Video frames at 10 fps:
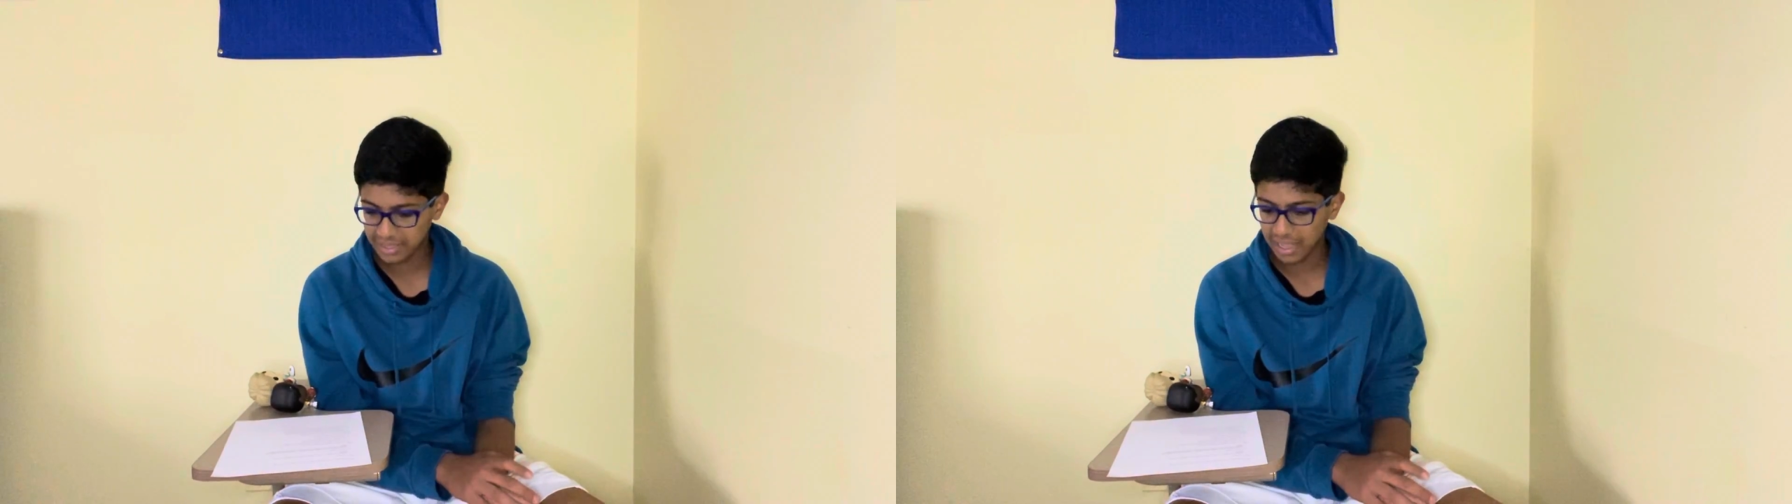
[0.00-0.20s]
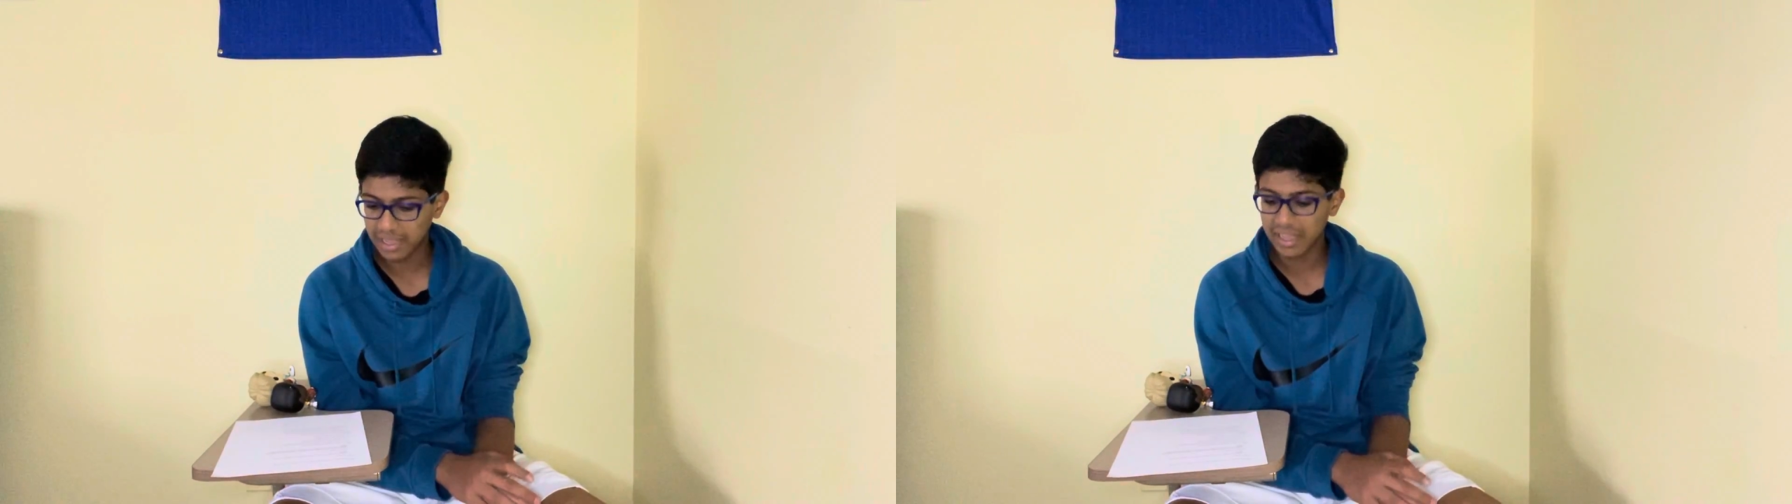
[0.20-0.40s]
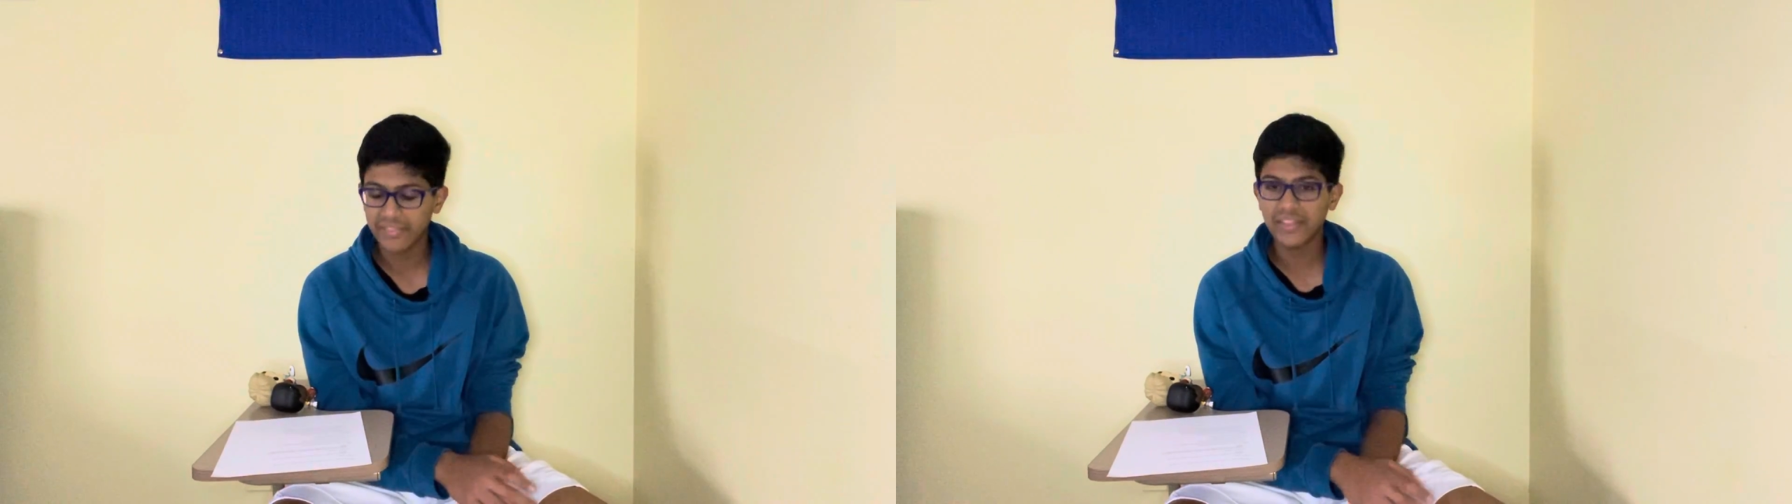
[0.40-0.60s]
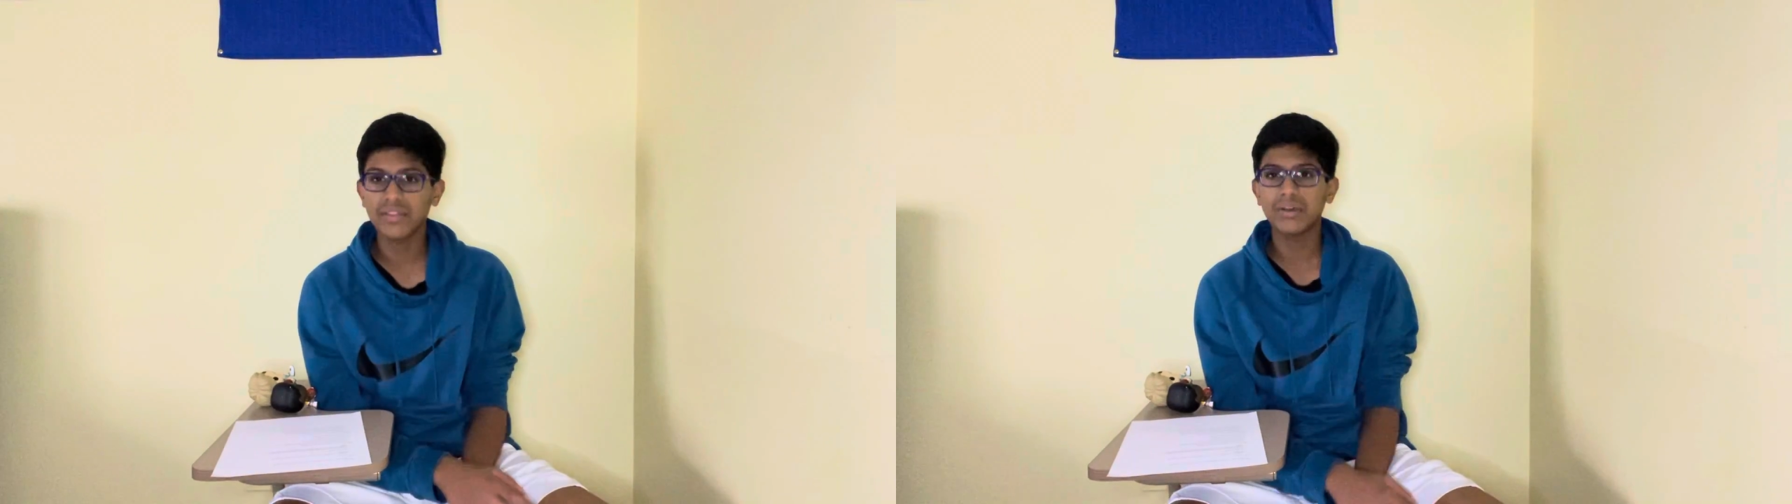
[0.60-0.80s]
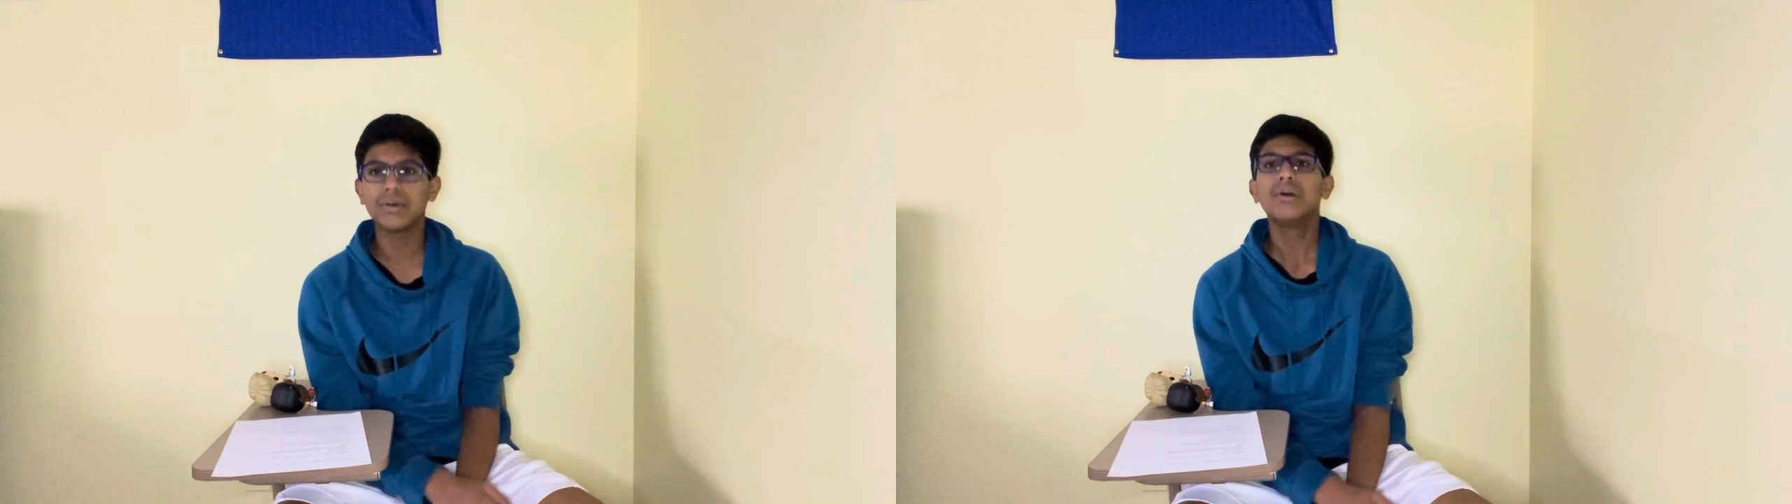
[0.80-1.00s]
and then
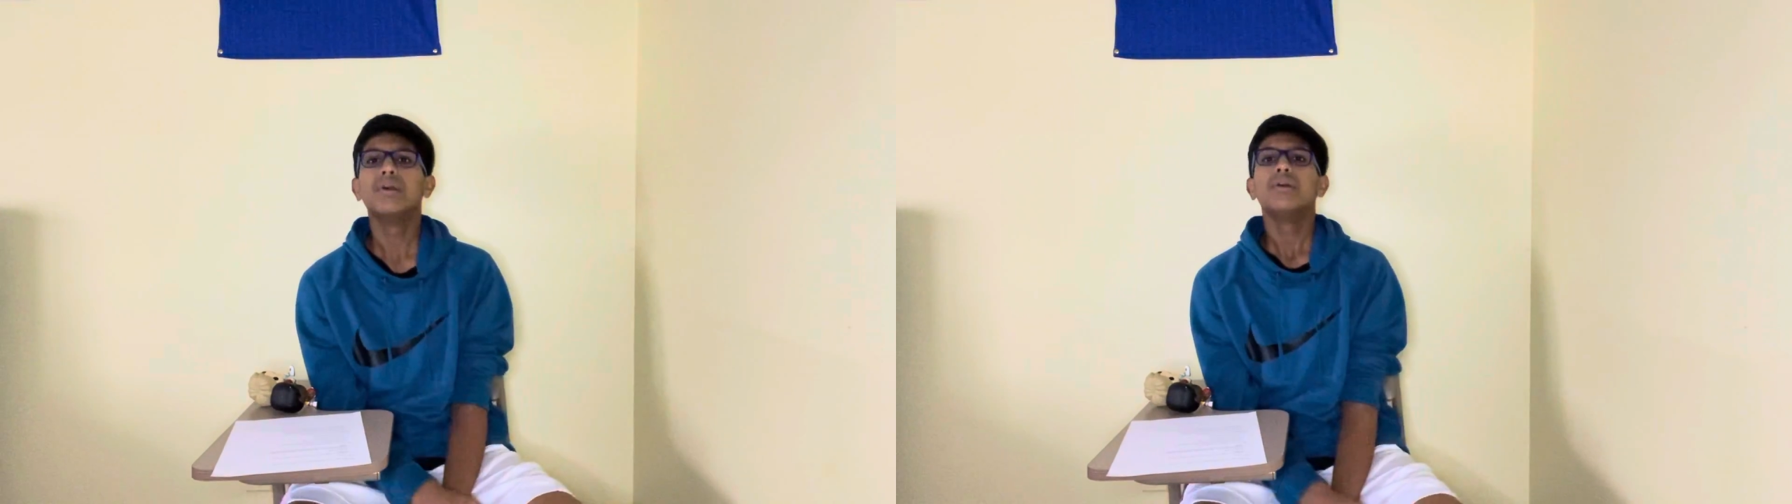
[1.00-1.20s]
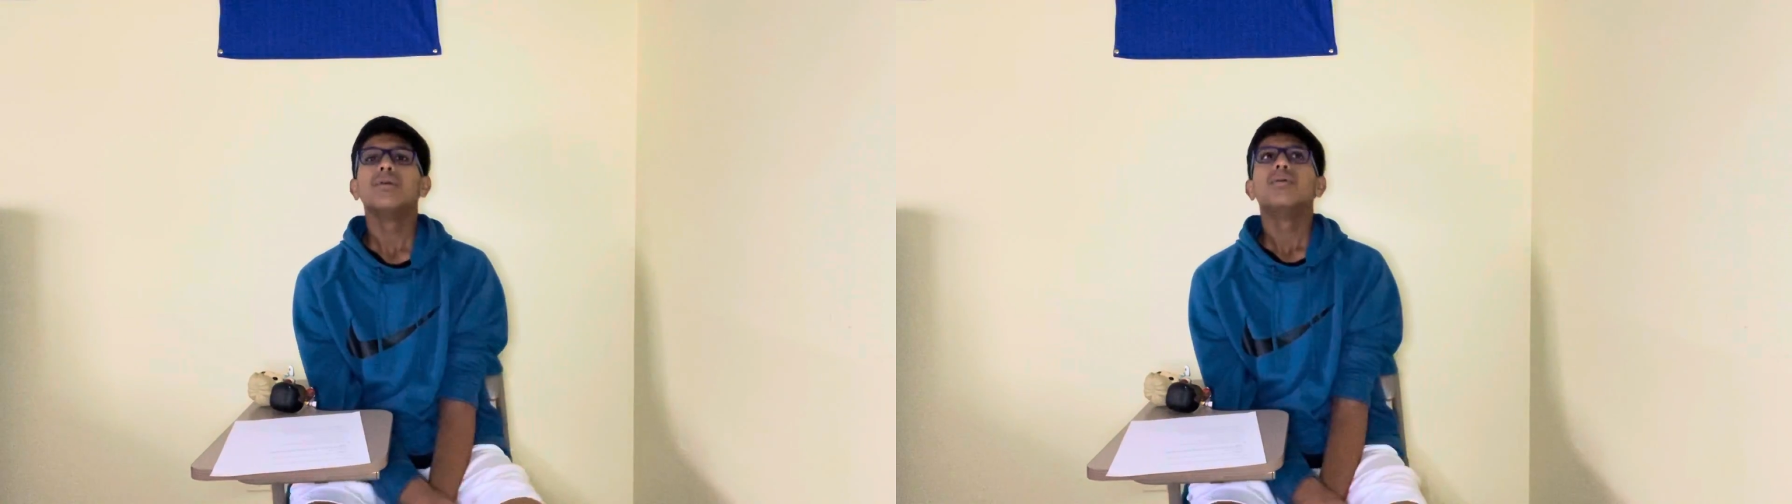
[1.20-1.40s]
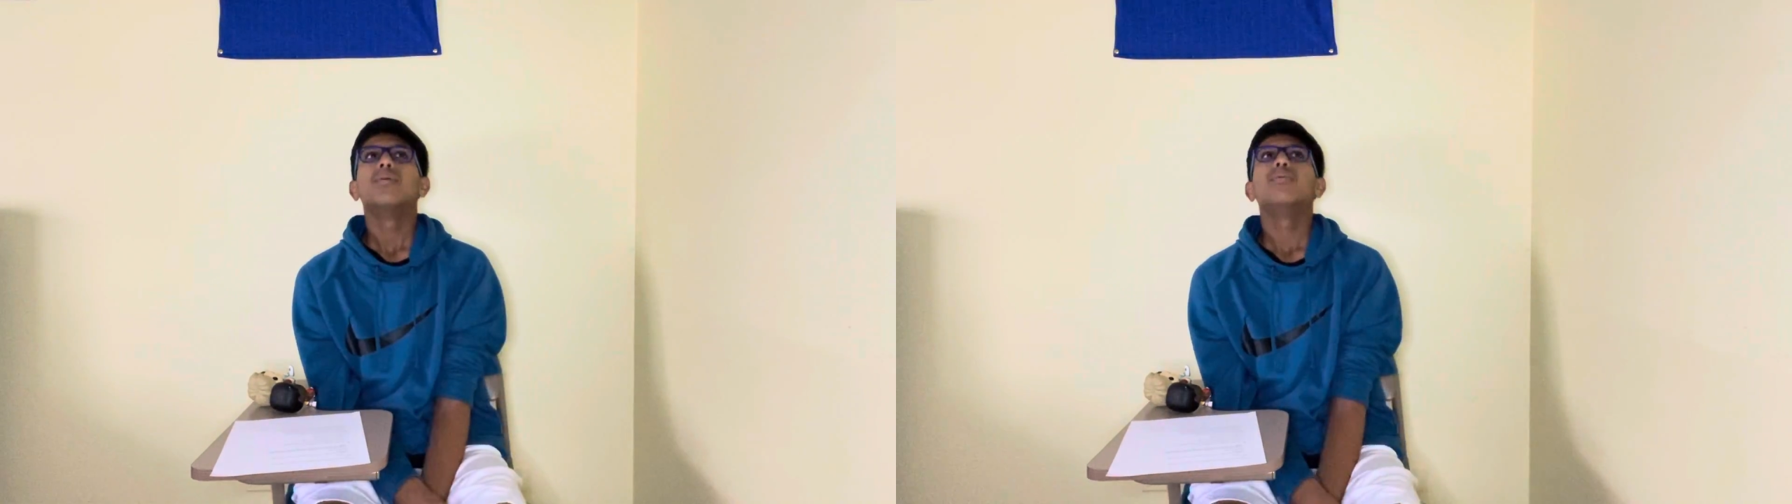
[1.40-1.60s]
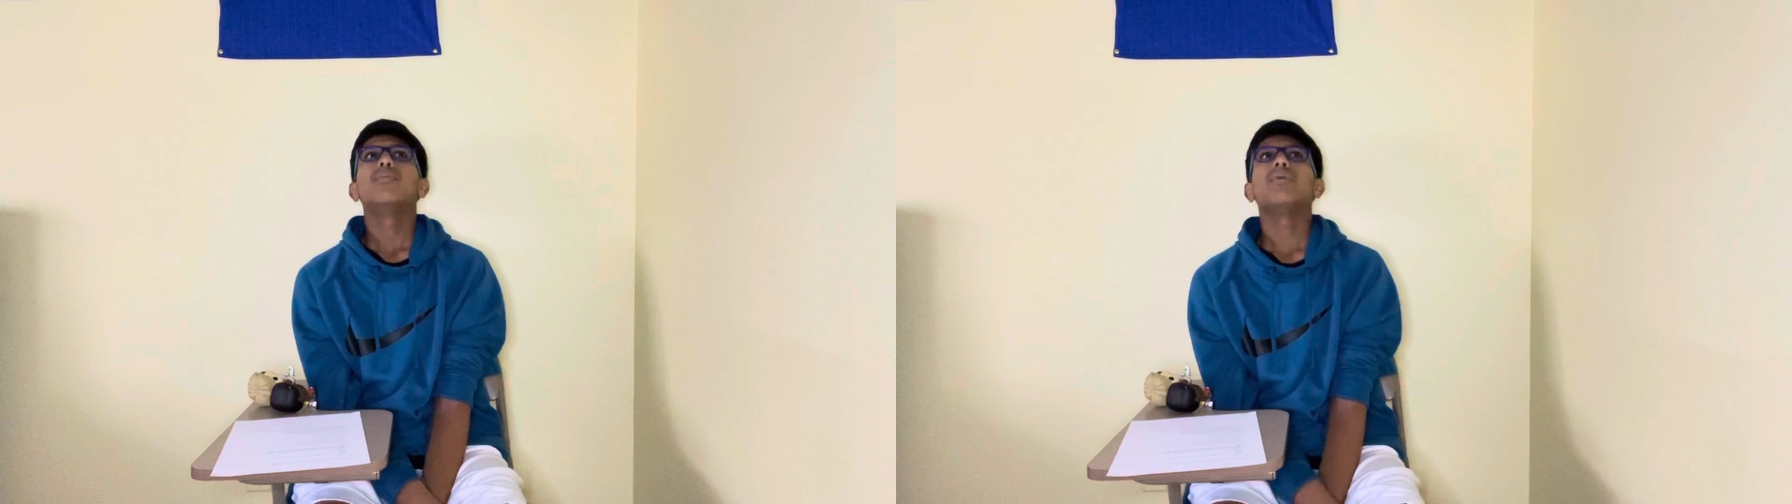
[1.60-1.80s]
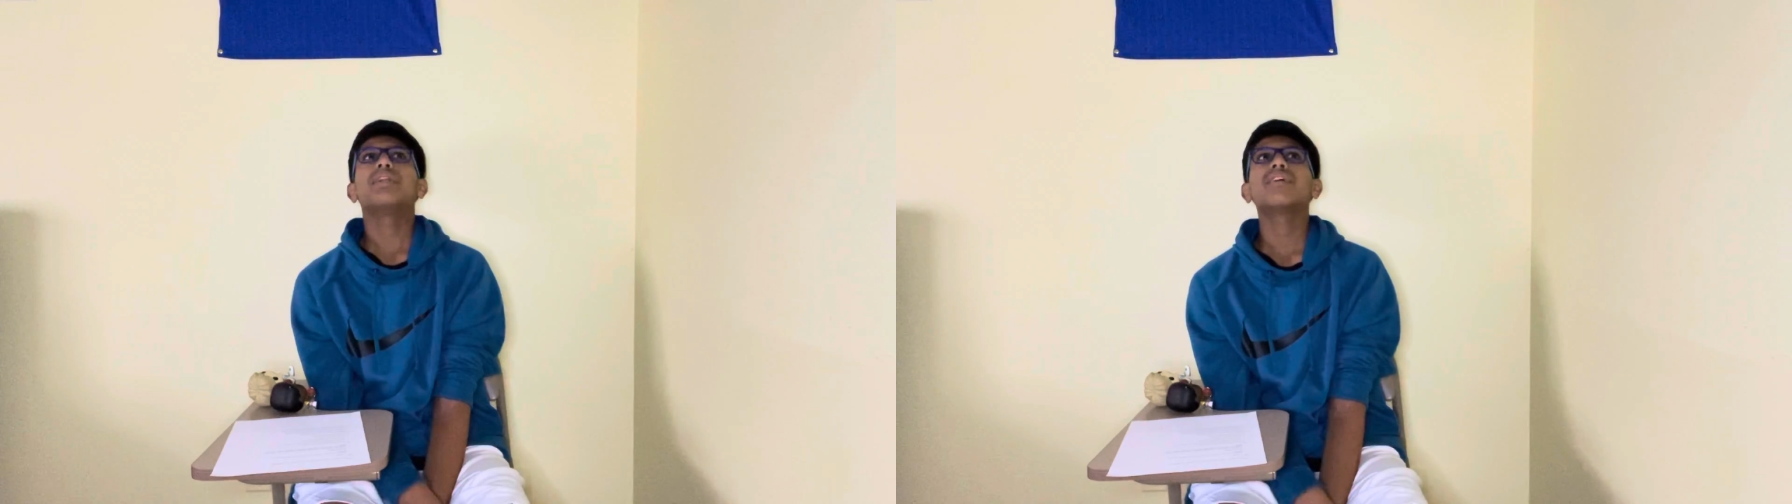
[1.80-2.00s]
the winner